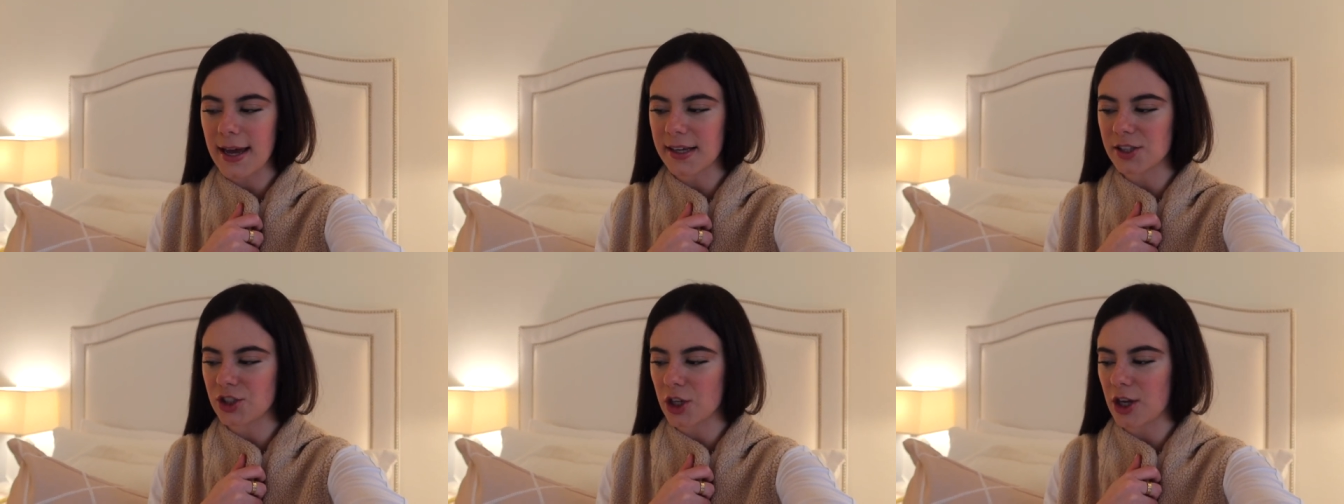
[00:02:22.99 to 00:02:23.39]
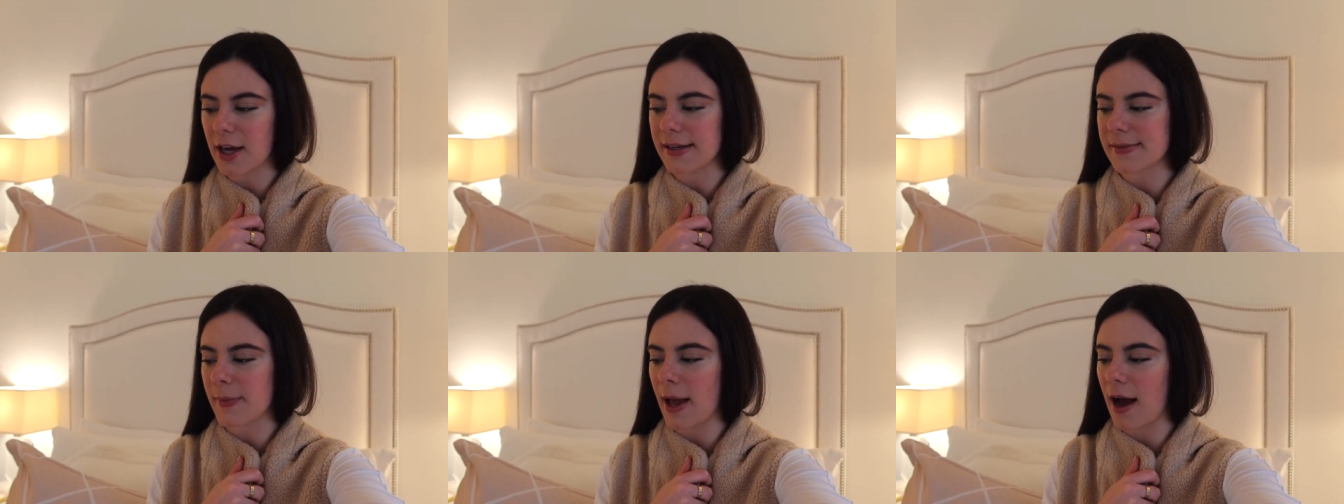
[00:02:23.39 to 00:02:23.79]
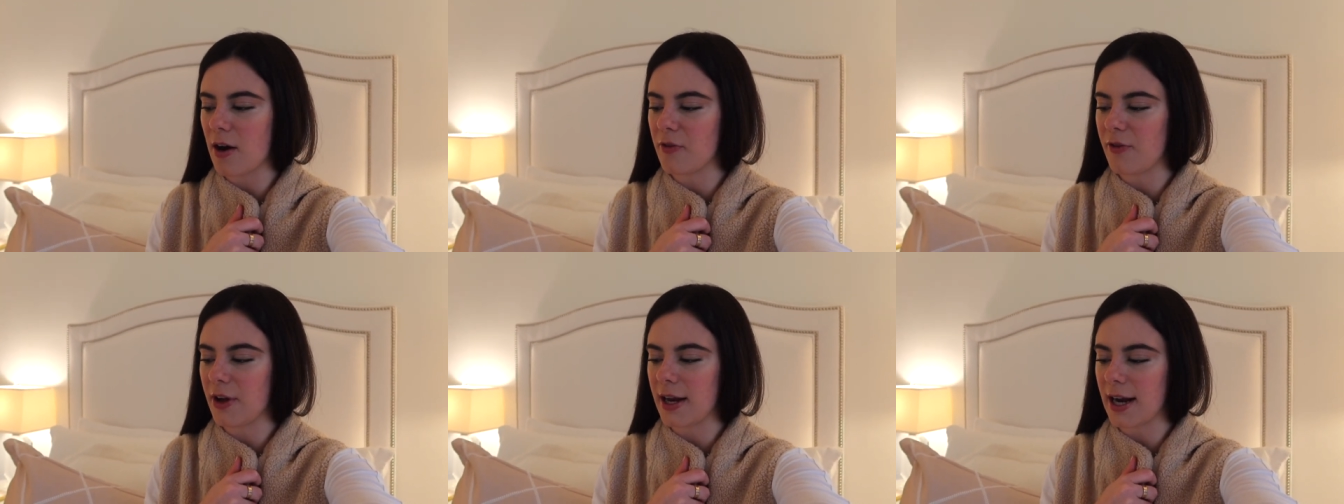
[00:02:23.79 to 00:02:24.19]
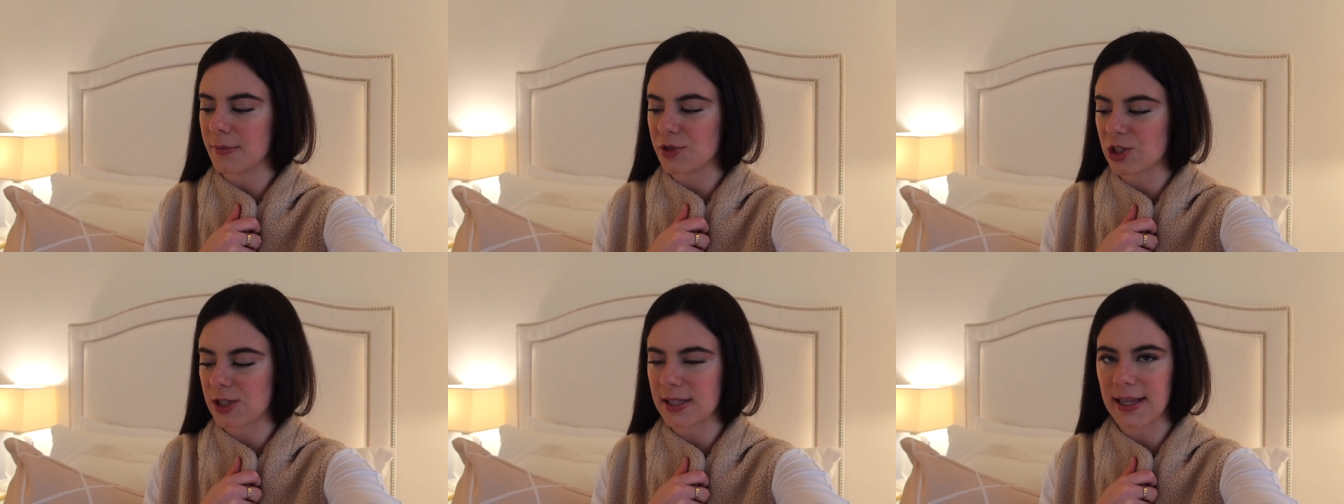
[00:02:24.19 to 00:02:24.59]
I can show you guys my outfit.
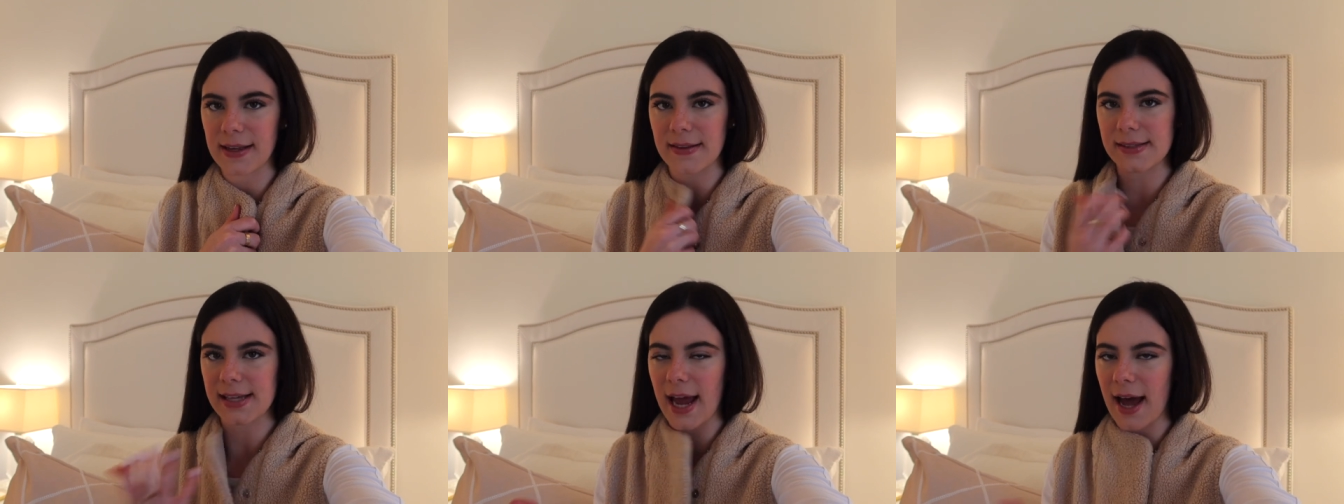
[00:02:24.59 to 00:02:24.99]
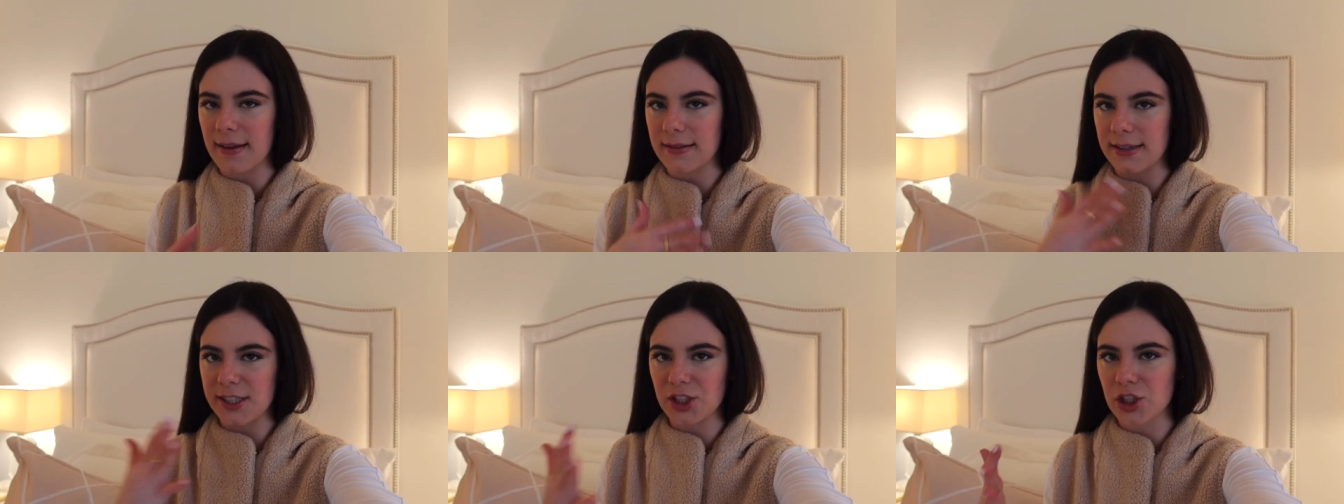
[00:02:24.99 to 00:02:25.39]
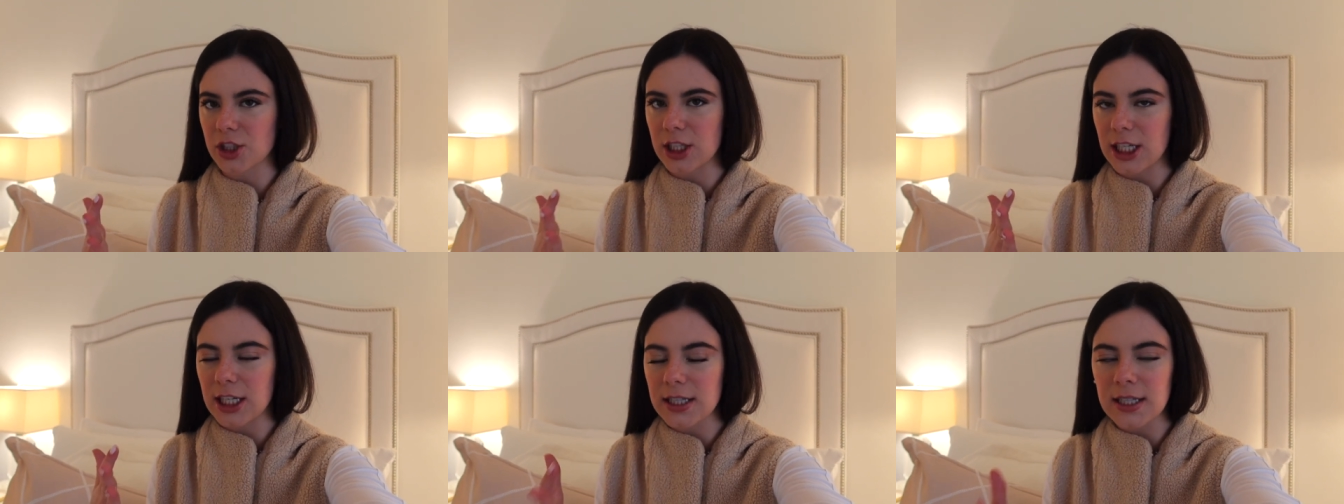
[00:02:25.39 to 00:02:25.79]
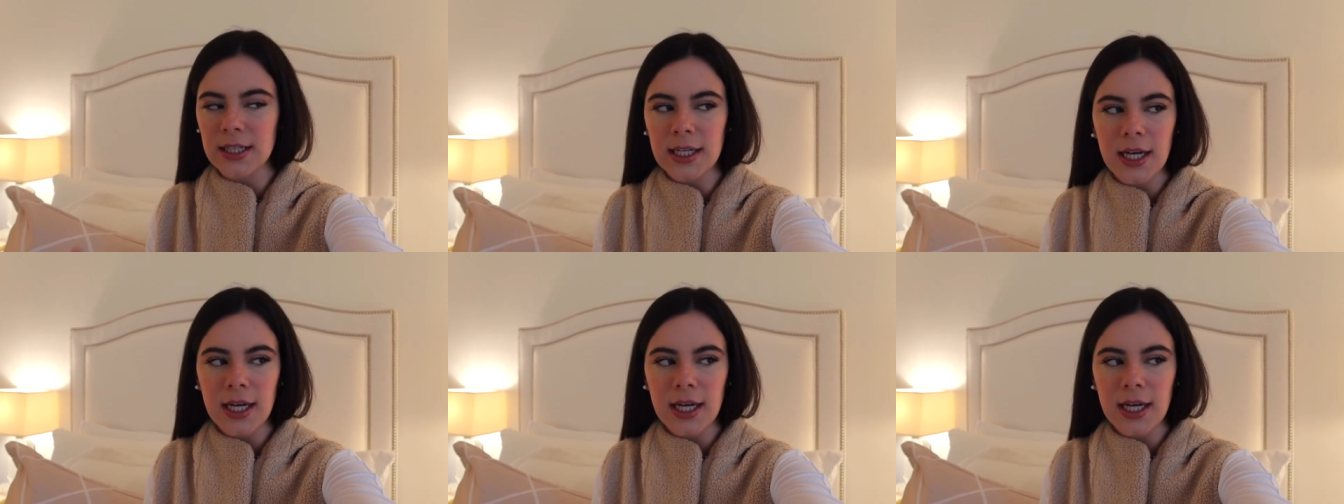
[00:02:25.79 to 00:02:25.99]
I'm just in like this athleisure look